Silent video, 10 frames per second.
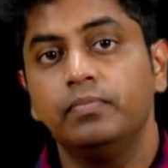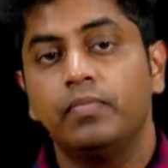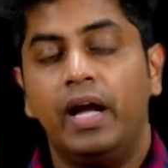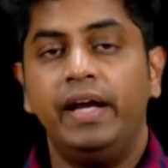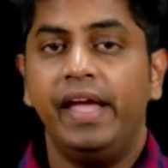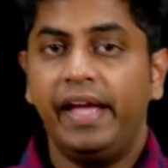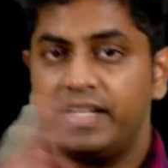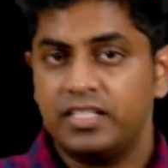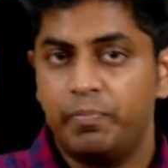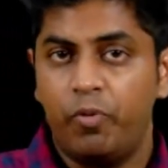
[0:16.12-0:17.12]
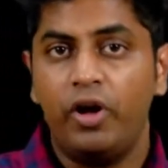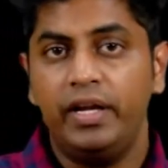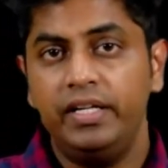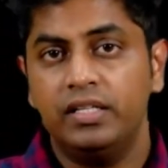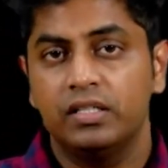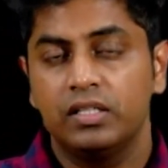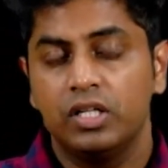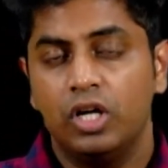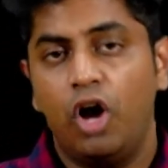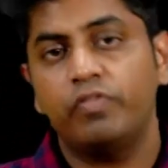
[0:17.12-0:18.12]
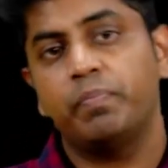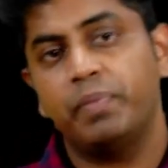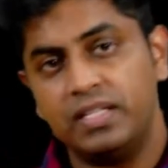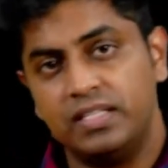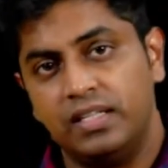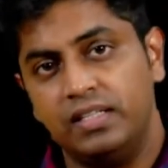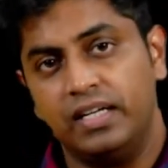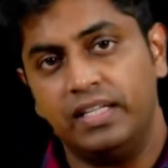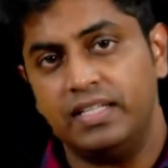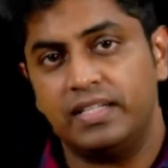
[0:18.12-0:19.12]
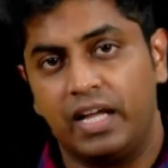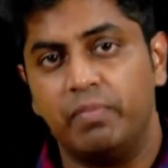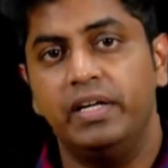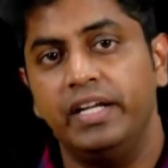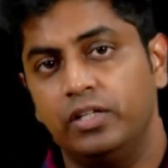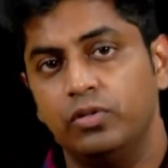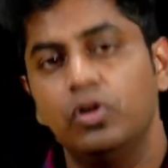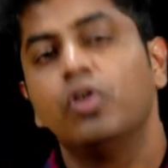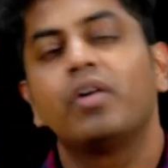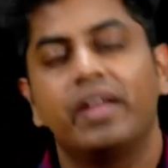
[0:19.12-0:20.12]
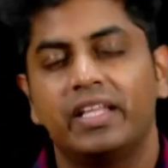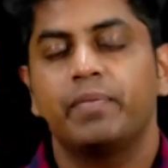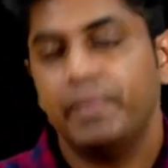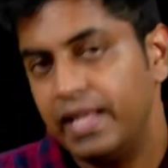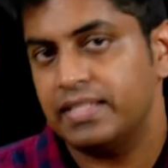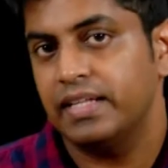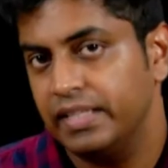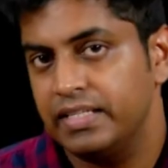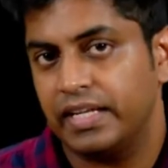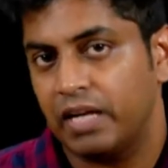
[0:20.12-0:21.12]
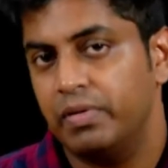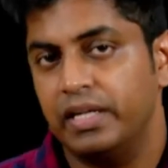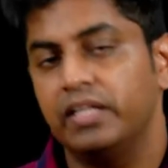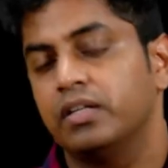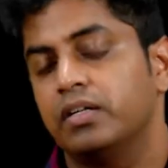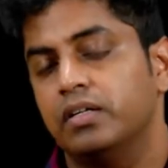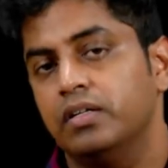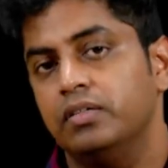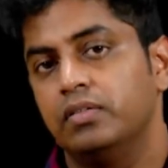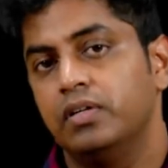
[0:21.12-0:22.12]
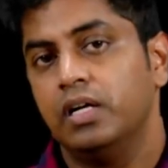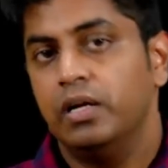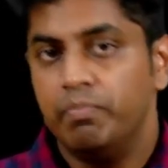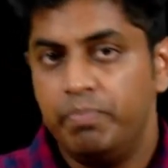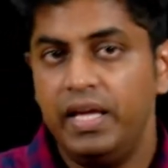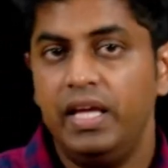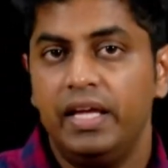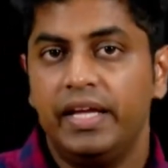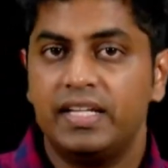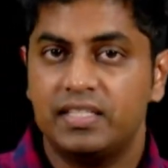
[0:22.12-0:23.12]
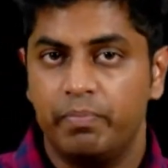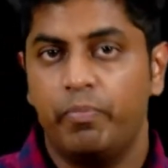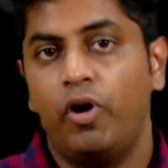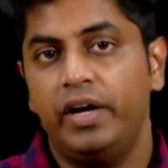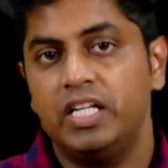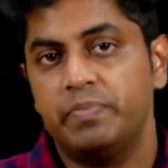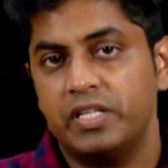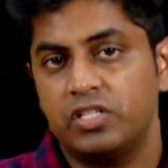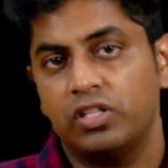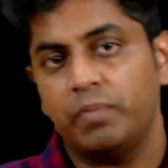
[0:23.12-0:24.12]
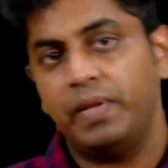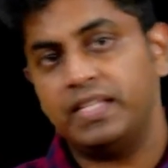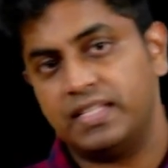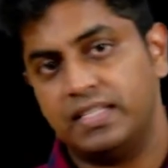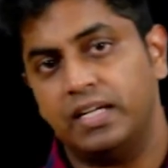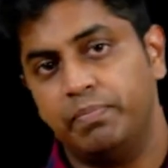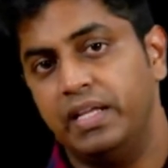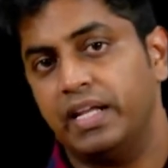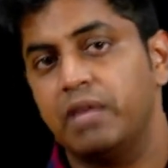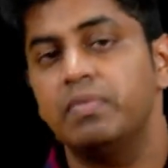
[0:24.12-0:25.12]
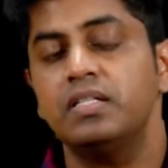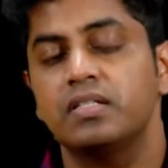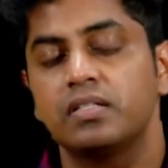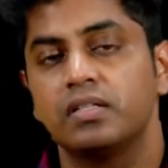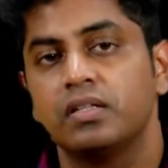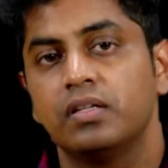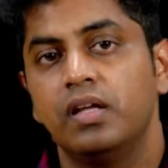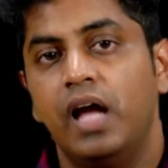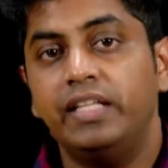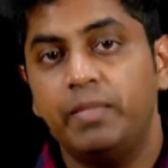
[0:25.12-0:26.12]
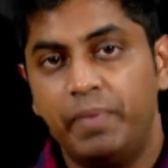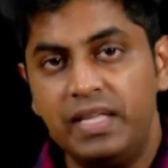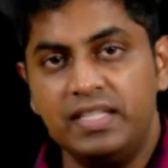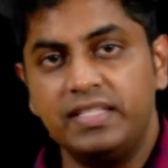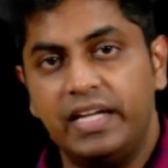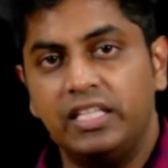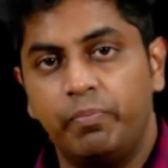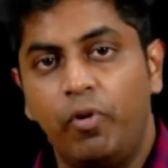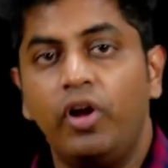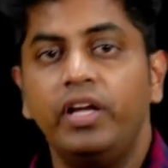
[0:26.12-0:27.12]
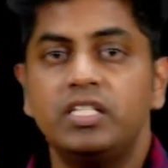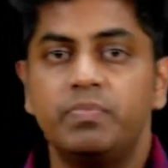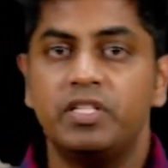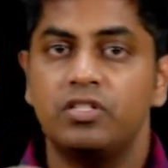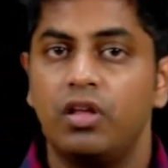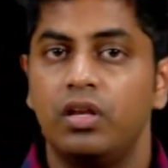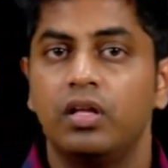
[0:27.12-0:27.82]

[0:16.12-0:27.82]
and A gets the point of the person that he is recommending to, or the place that he is recommending. B gets some points based on the places that B recommends, and the places get the points based on